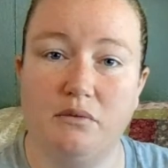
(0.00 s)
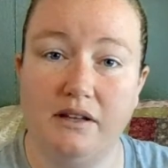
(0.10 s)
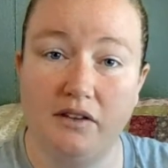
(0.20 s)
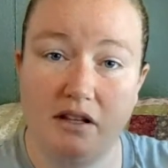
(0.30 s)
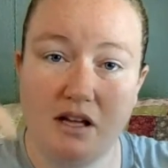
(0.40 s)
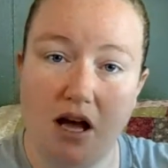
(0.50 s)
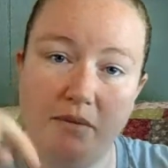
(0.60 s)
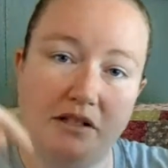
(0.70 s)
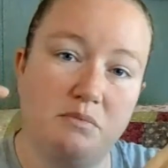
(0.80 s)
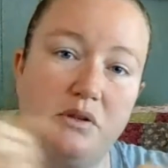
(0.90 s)
leave it in the
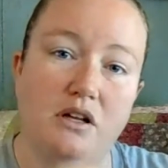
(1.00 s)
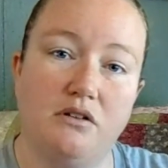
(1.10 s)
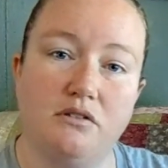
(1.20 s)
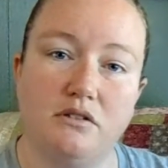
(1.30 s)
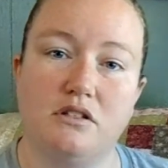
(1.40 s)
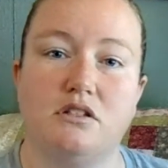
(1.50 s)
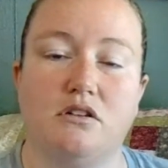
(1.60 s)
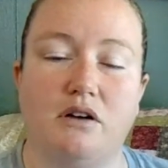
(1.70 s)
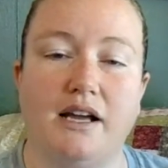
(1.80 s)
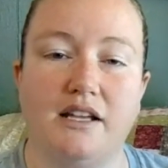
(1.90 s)
comments below
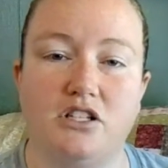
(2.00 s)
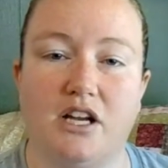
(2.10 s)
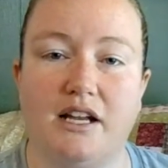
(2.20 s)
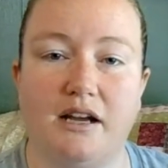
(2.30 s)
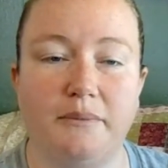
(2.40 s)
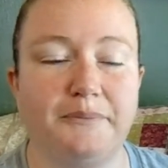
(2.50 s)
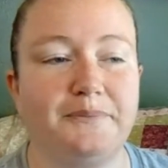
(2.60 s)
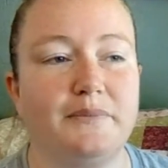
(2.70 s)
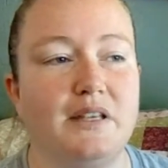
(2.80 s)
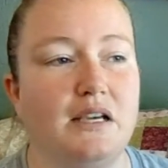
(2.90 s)
so I can check it out.
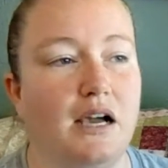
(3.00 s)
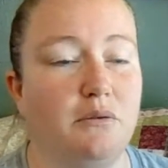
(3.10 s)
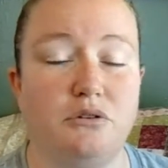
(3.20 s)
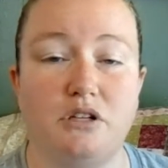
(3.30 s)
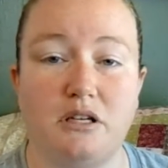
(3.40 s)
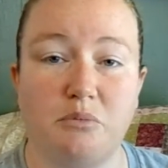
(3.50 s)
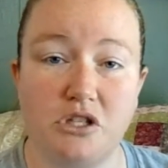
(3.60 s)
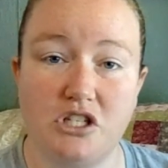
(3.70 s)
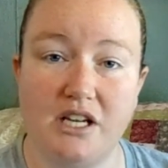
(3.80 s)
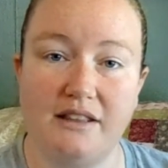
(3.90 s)
I would
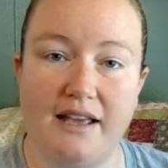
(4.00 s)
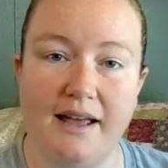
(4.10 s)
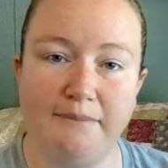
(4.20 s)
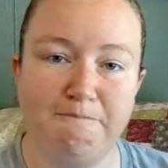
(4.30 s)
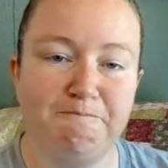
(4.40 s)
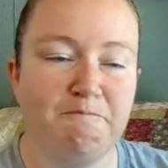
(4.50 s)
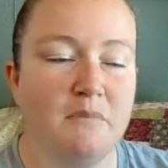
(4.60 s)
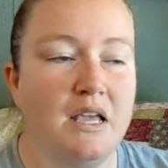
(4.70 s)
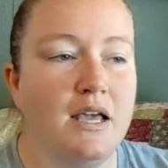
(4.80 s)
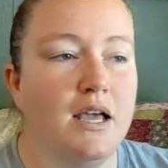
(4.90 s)
appreciate that.
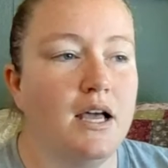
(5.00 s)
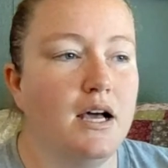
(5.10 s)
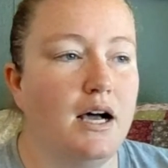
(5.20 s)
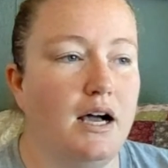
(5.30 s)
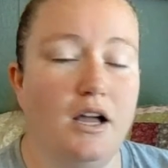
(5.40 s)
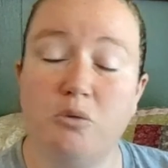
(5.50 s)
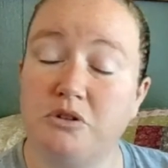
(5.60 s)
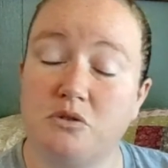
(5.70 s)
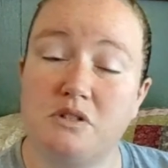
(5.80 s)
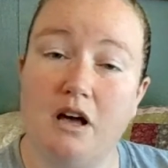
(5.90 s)
I hope
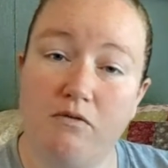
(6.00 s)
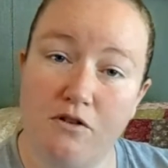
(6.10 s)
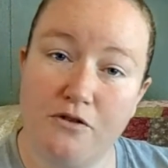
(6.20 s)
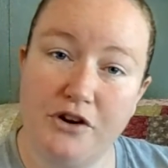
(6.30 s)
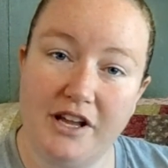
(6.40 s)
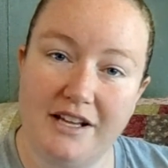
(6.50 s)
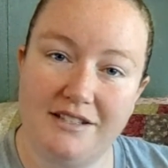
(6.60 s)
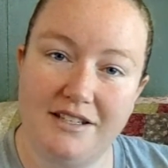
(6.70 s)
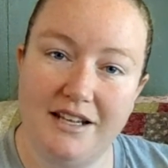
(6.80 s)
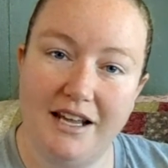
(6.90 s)
this was helpful for you
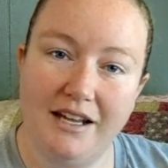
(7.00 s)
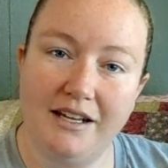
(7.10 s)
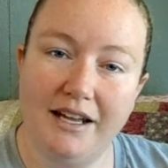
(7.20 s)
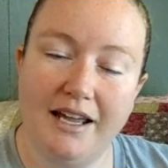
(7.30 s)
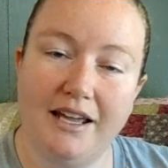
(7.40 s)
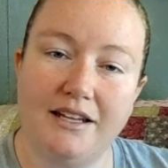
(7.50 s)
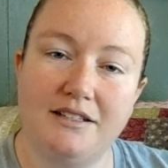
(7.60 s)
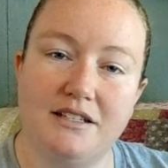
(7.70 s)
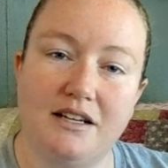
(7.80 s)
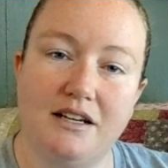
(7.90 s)
guys today,
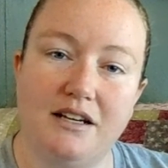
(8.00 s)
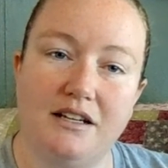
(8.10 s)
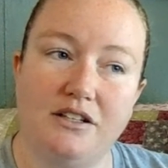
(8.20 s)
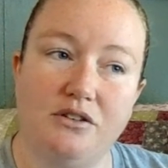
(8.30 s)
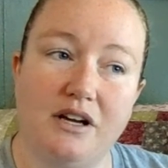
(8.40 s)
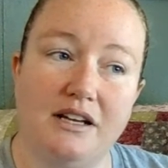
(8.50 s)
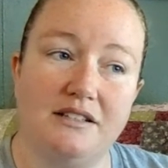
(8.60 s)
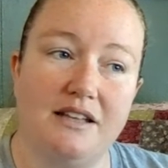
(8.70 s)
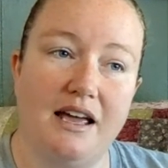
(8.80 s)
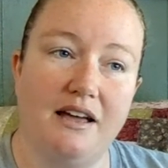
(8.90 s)
and you
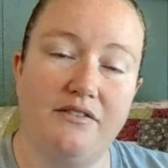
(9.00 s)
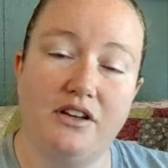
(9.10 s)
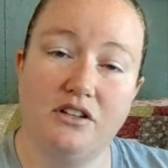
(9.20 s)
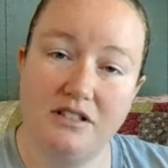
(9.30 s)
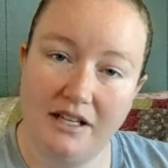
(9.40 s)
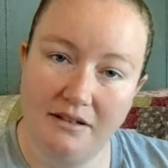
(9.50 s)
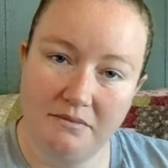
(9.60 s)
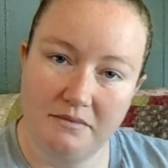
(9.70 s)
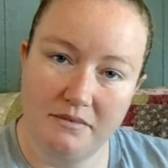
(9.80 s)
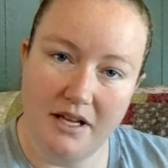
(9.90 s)
guys have a good day,
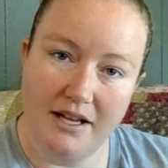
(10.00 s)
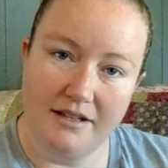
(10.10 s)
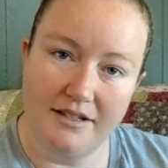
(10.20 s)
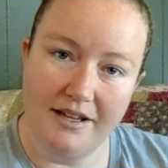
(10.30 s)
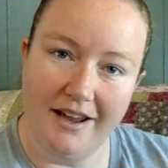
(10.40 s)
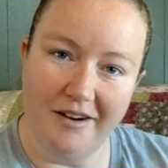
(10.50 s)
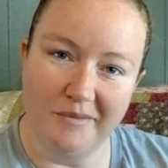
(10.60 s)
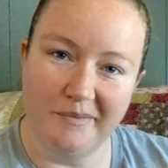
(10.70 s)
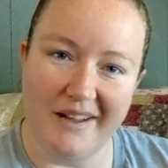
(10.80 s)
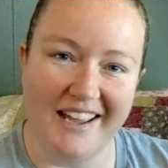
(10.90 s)
and take care.
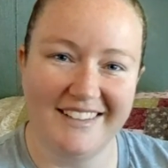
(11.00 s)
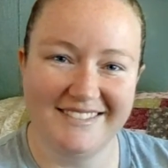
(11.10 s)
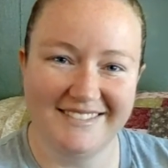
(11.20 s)
Bye.